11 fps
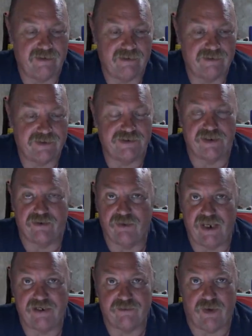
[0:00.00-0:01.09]
She's in her
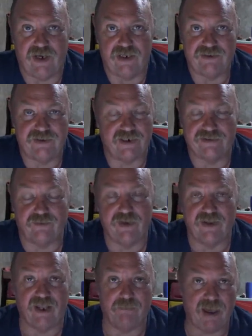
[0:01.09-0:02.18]
late 20s. She doesn't know
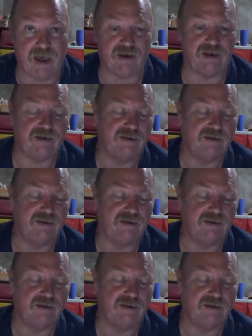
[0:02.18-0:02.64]
anything about it.